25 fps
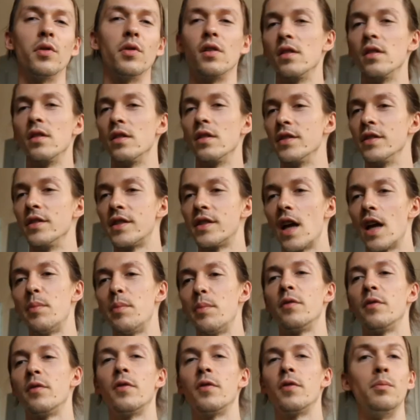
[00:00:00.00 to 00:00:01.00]
It'll stop
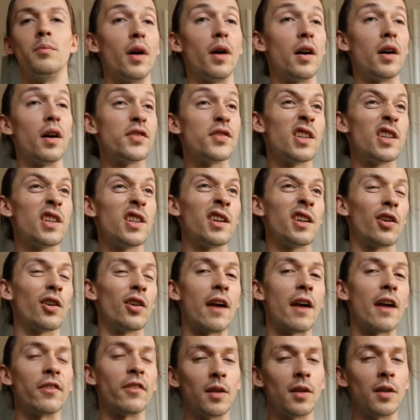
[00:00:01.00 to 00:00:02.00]
it from buzzing or
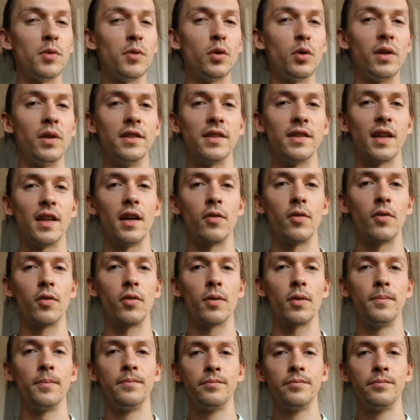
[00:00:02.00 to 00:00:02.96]
having a muted sound.